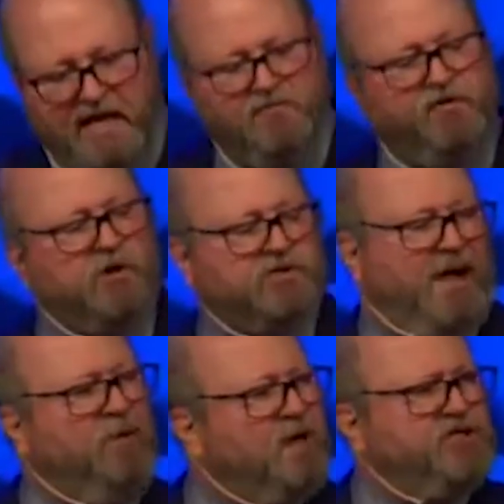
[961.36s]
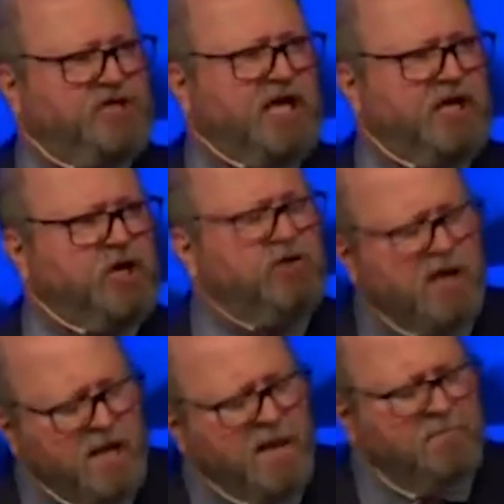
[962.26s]
influence. Why? What is she going to do?
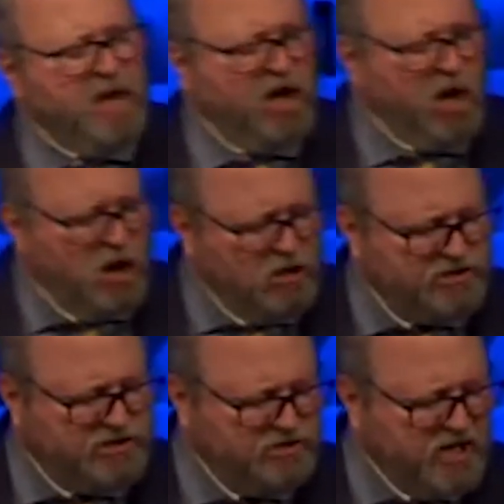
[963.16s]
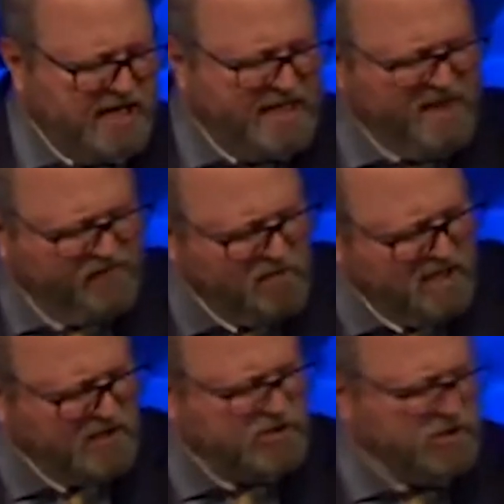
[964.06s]
Because the
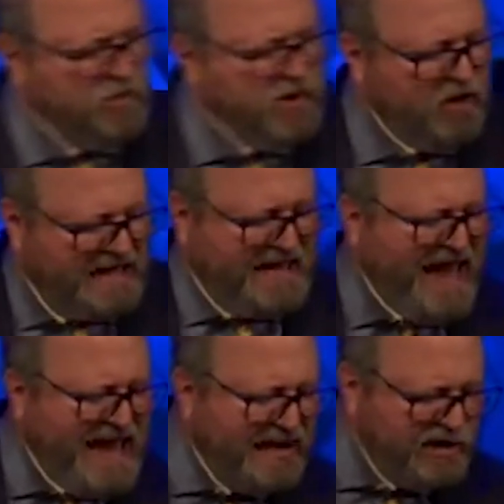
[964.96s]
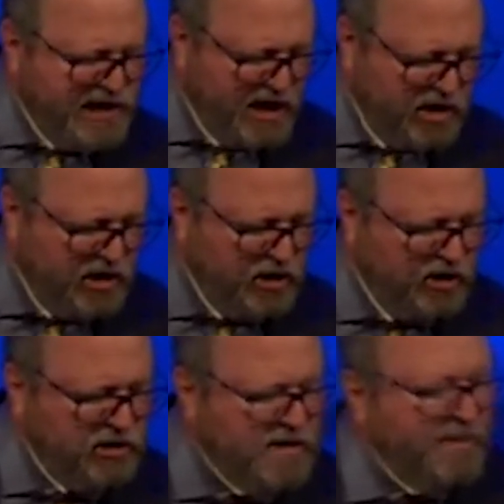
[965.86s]
governments will cater to
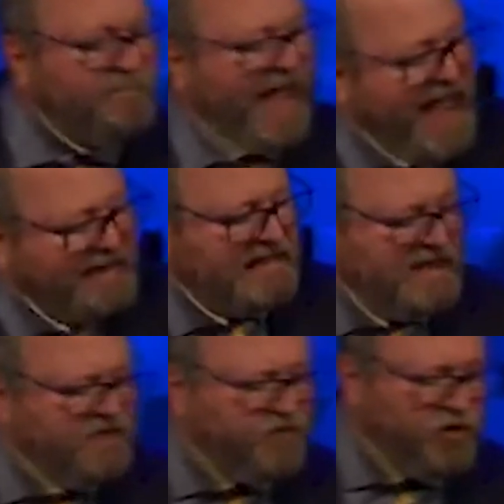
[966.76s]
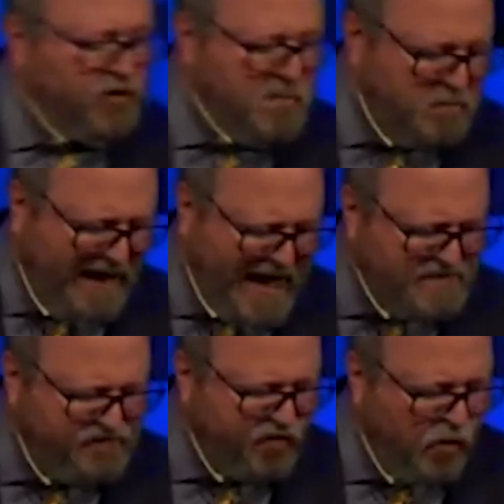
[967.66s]
her and give her a
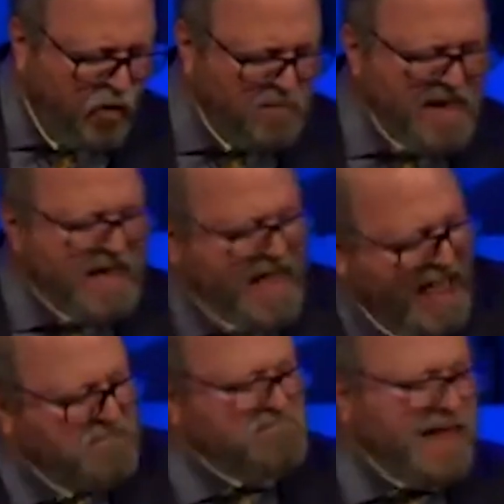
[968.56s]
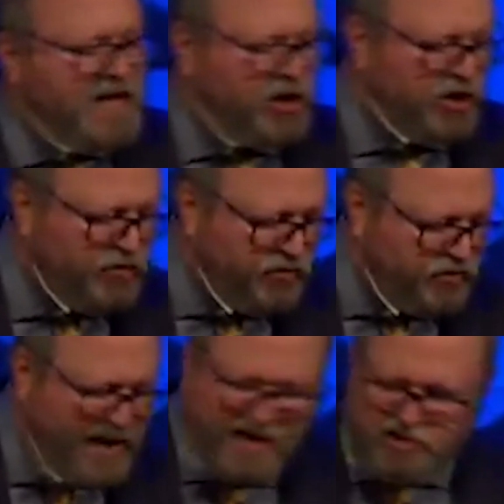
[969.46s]
platform and make her
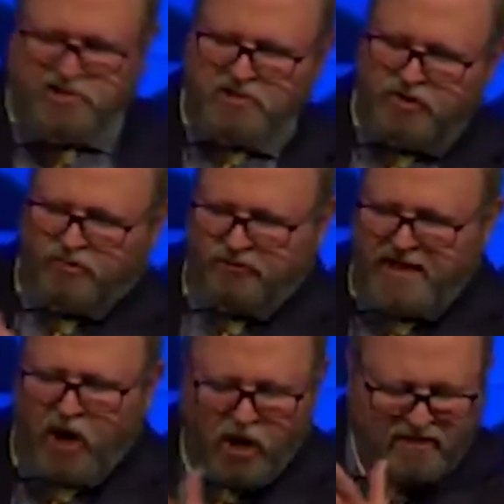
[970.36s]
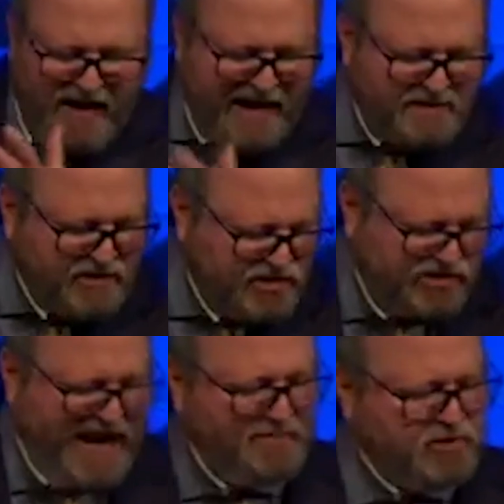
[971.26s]
rich. You'll read all of that in this
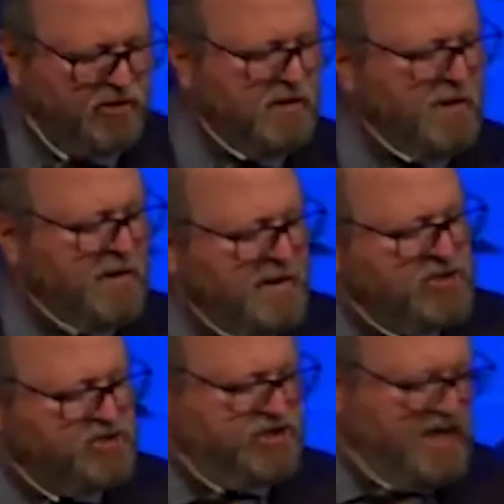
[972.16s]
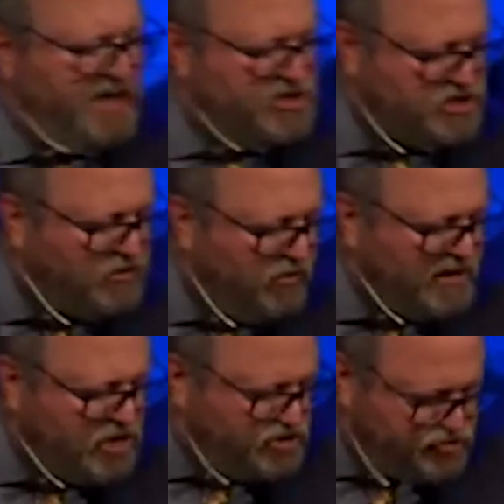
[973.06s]
chapter. She is going
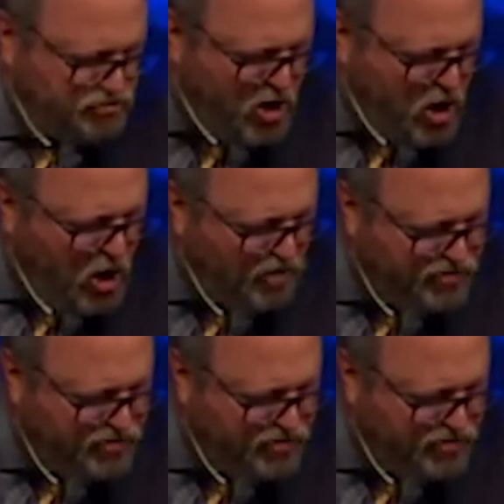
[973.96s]
to draw the